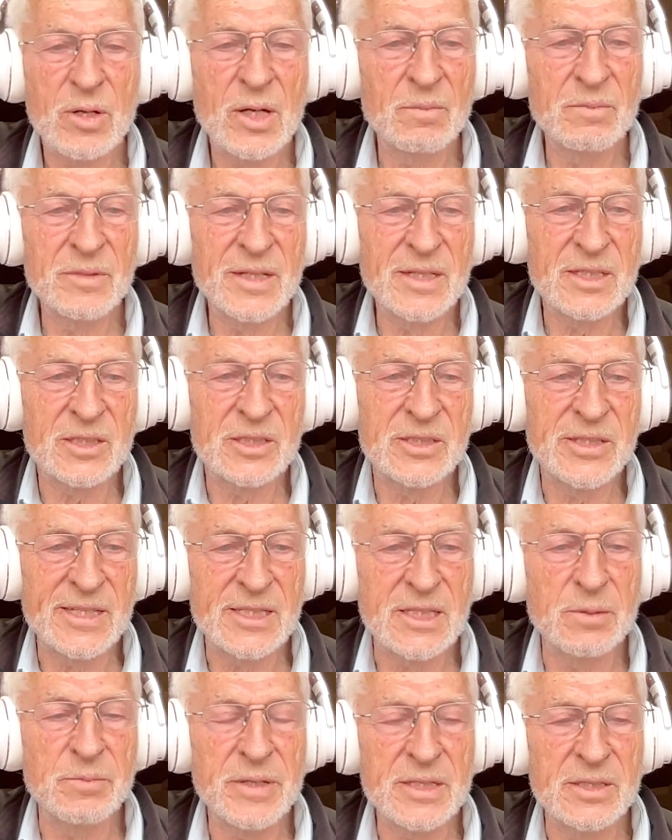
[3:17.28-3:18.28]
how come this
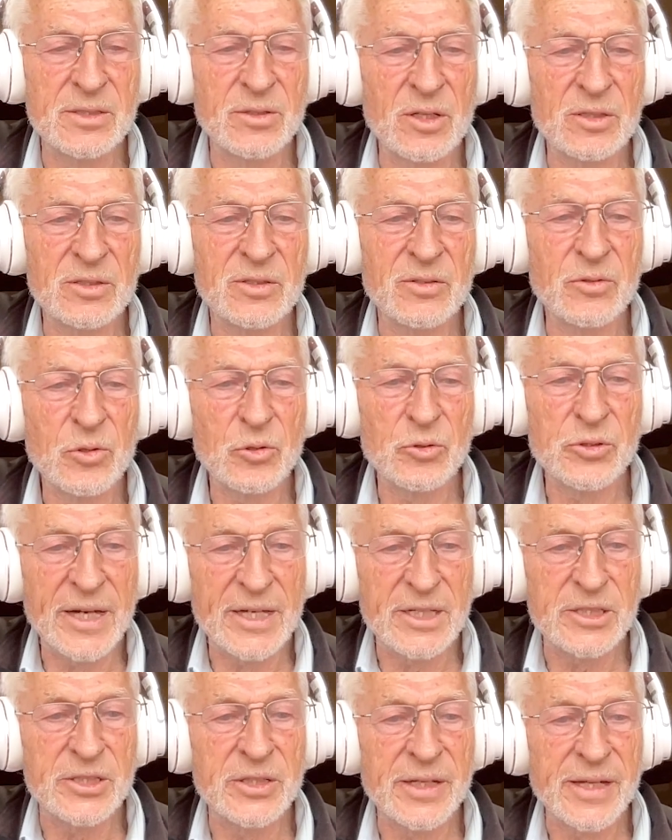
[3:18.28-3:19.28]
system is not
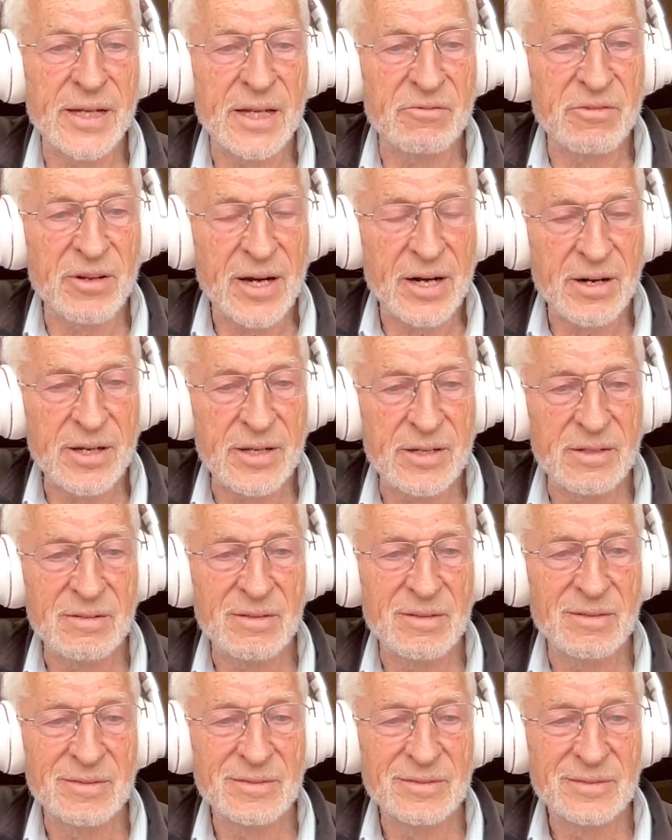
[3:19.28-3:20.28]
rotationally
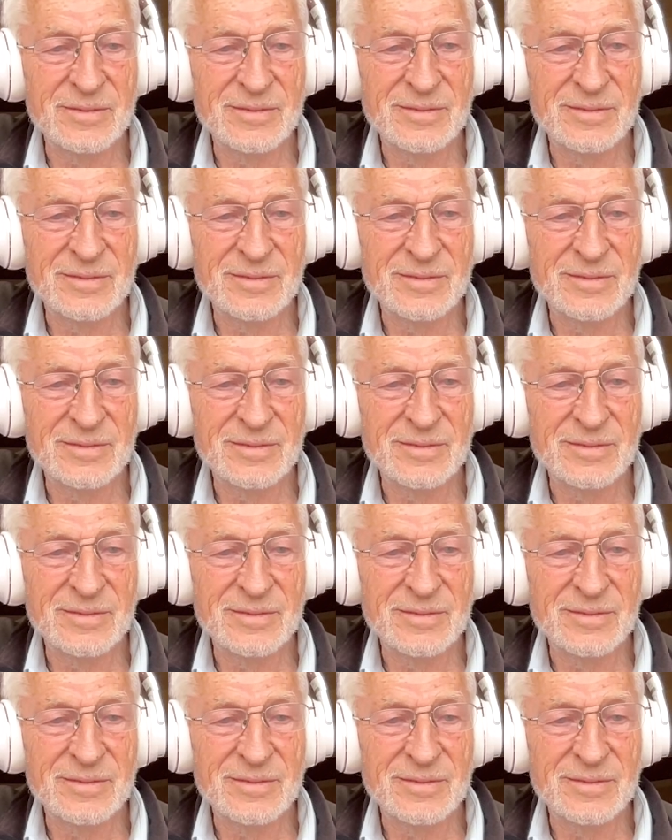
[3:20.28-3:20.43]
invariant?